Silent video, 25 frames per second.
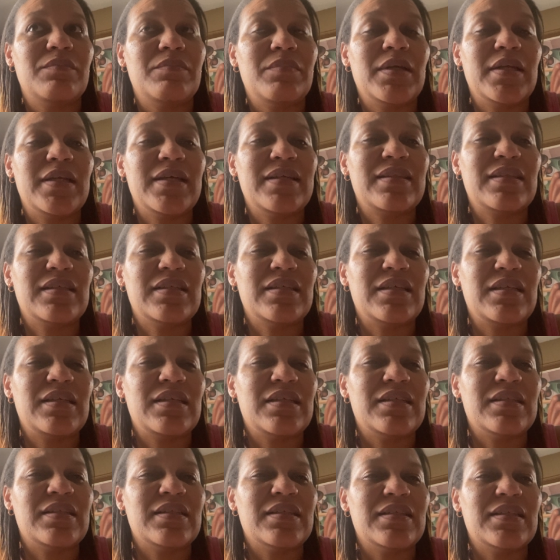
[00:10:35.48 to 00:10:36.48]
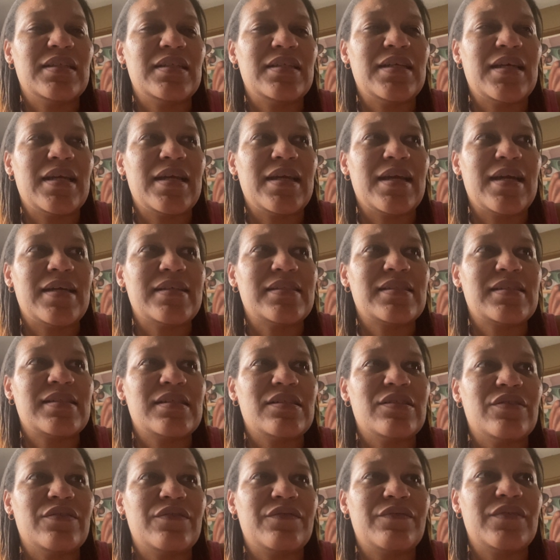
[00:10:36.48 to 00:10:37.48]
at the end of the day, I
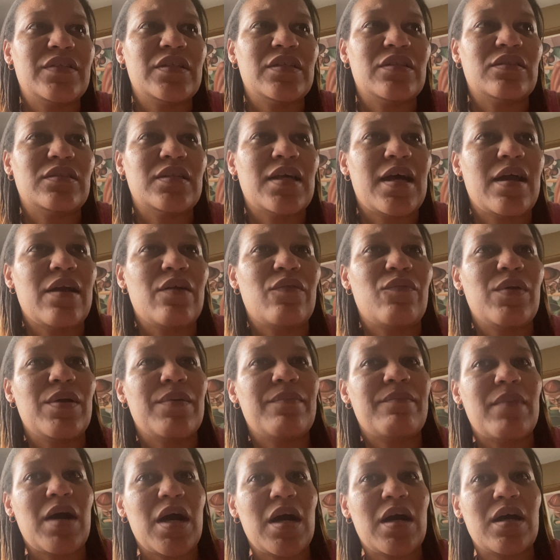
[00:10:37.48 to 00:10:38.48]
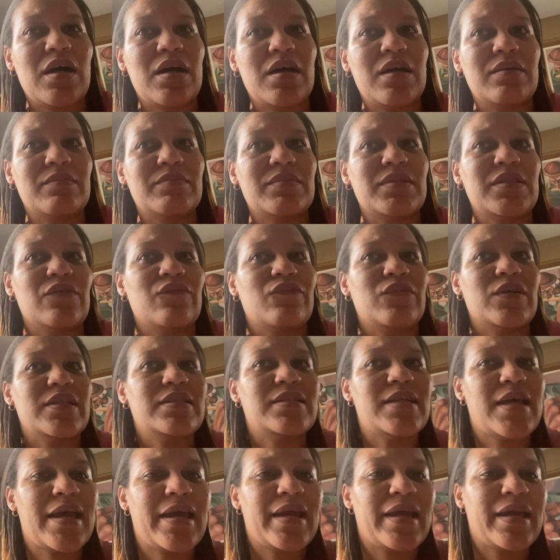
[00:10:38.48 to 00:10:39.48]
still feel like with moms and with
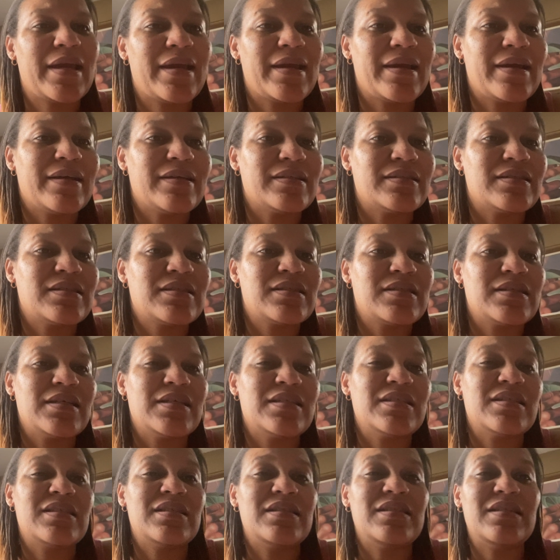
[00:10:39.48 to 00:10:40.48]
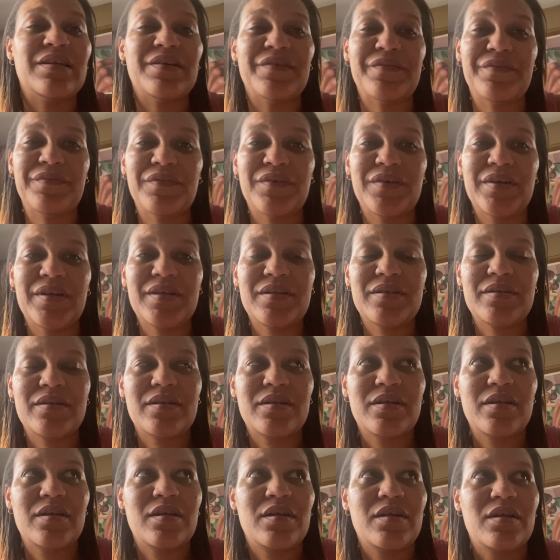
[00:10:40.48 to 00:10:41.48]
dads, it's different.
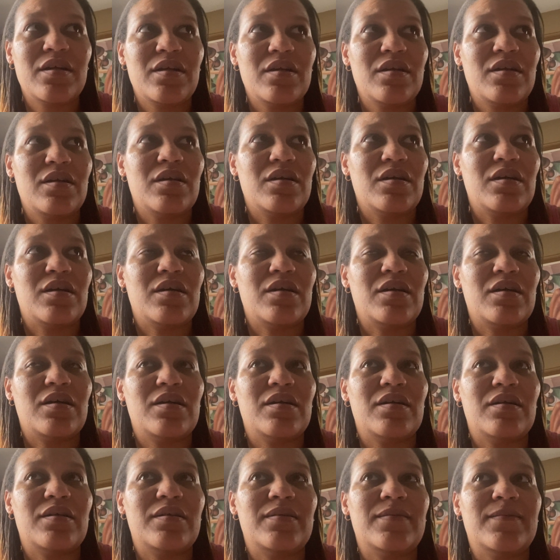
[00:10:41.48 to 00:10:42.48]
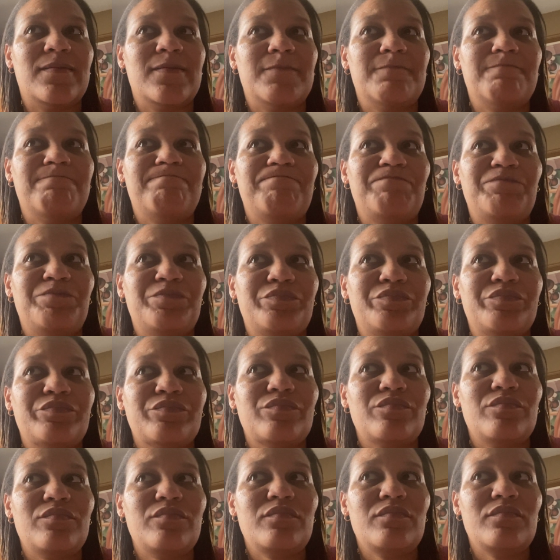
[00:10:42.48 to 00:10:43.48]
Um,
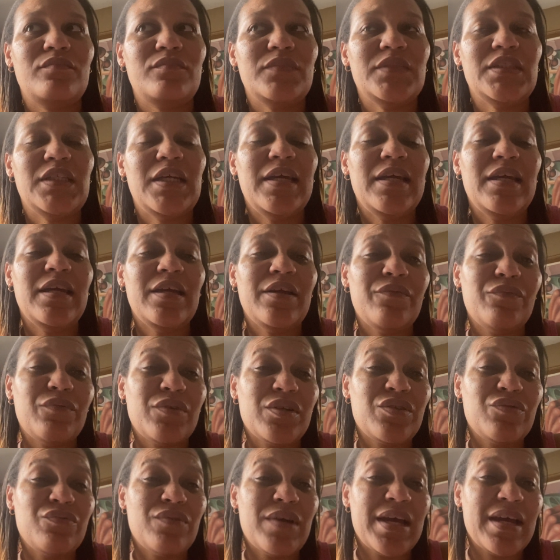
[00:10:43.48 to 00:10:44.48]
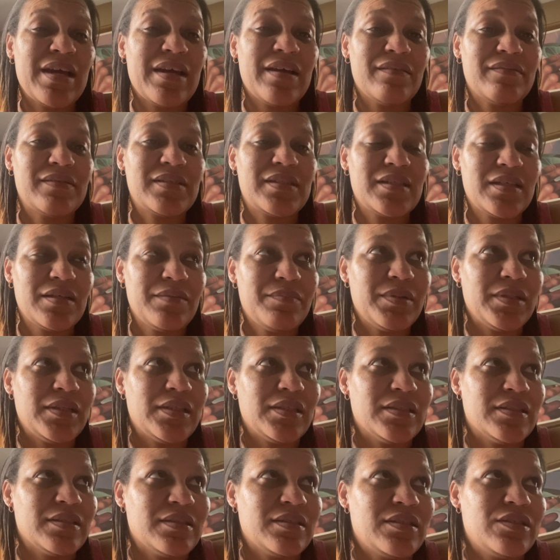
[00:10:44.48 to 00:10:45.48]
and when you have
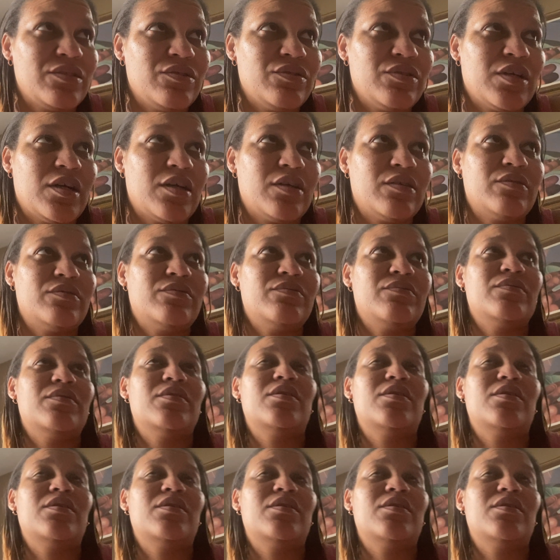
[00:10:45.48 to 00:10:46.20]
siblings, you know.